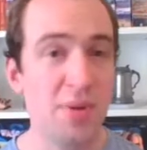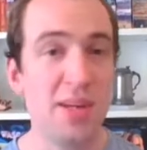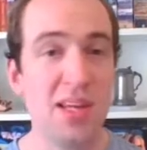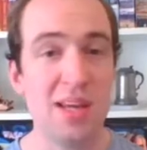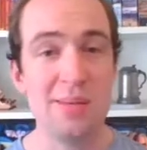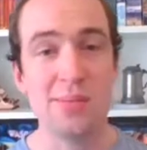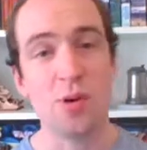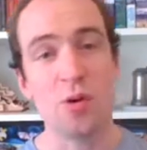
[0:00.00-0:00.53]
be
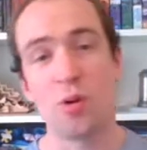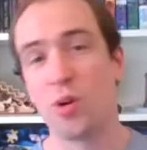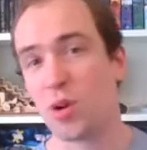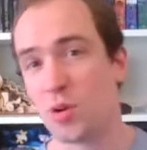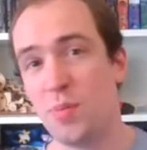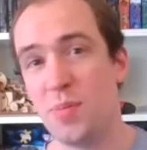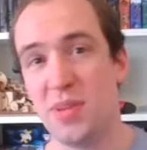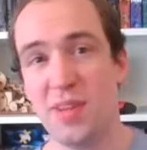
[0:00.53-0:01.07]
him, or
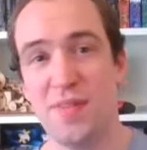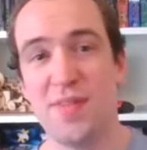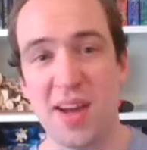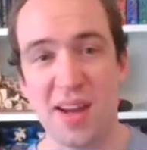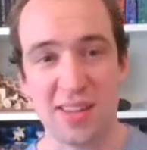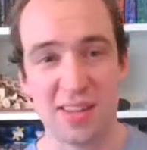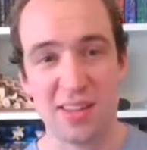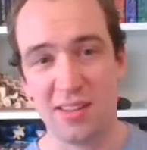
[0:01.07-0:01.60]
it could be the
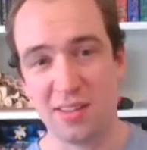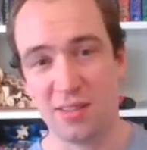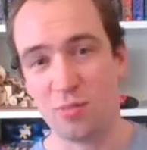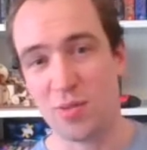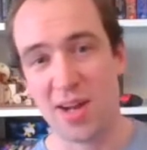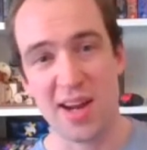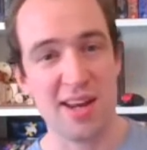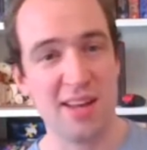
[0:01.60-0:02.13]
fact that this
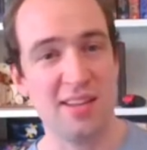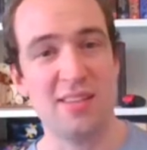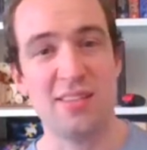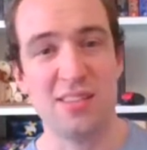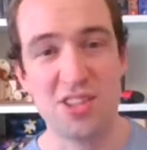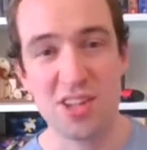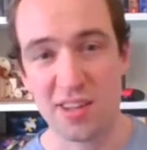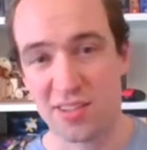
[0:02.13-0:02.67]
raid
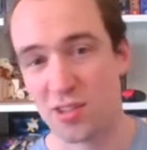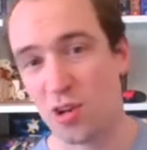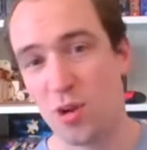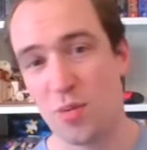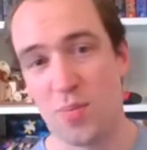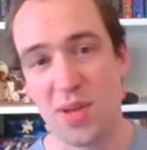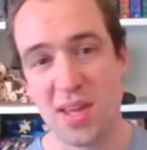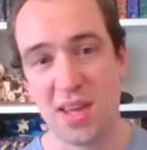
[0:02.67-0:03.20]
is just
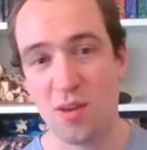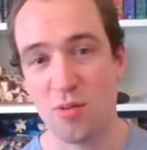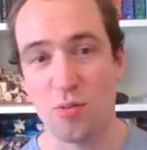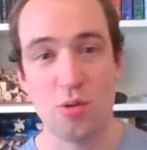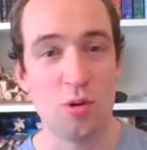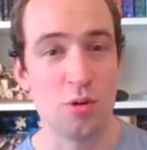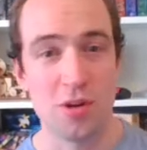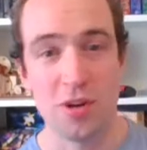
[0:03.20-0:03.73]
OP.
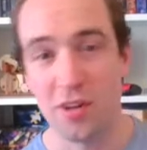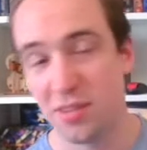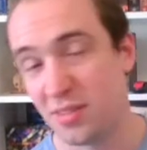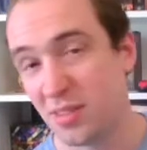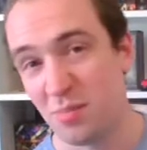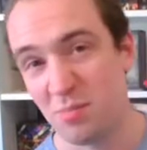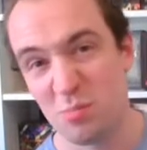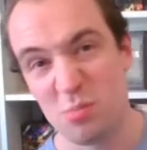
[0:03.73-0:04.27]
Royal
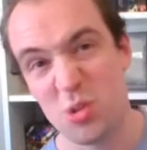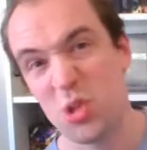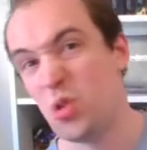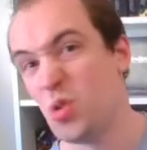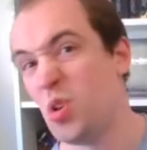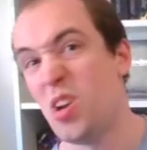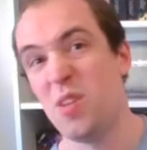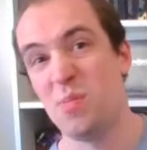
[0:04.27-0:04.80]
Ghost
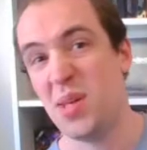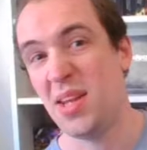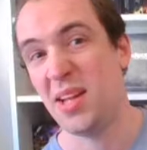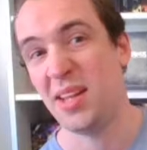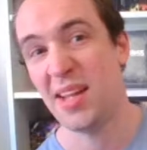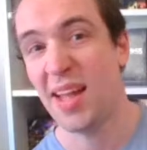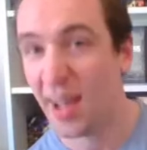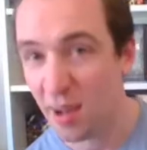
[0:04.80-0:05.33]
shouldn't have been
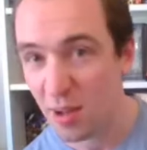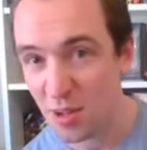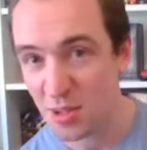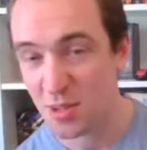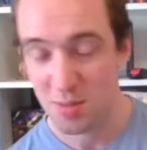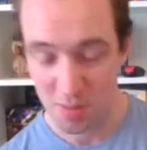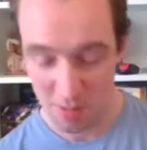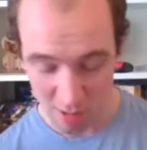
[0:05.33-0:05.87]

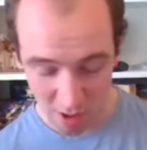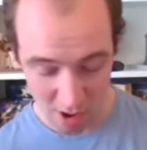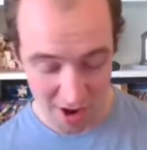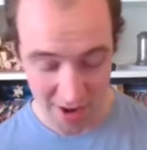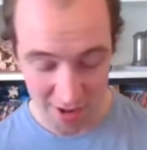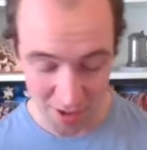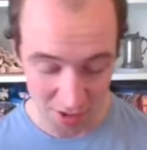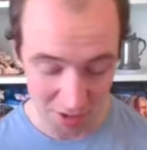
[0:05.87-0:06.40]
allowed,
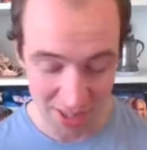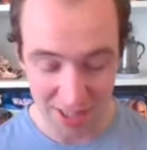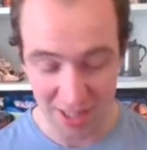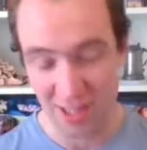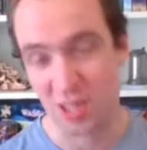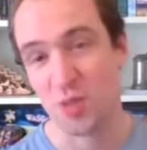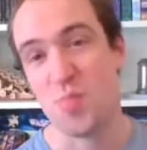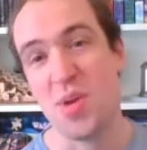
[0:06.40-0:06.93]
I don't
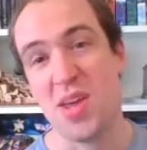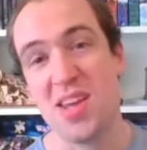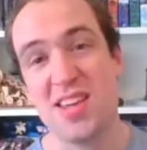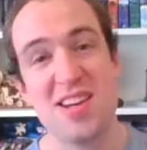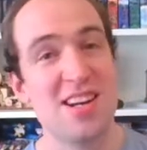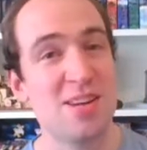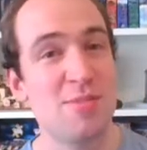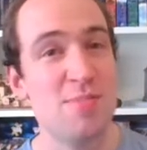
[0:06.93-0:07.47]
think, to be
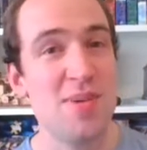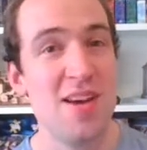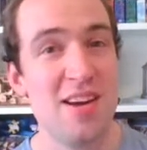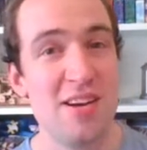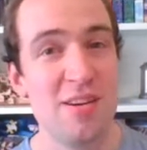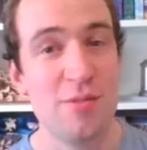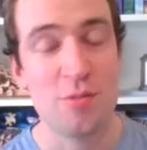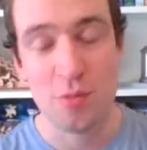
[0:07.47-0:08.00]
in a
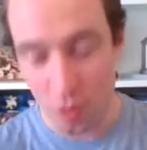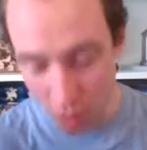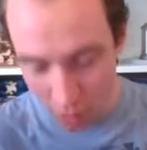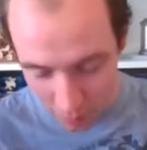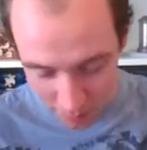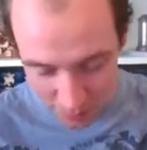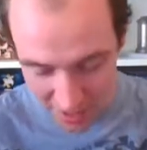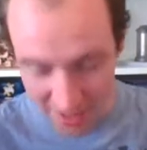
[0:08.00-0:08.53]
competitive
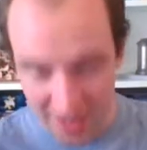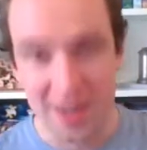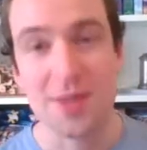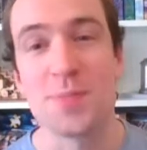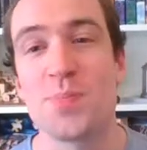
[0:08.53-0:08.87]
war, but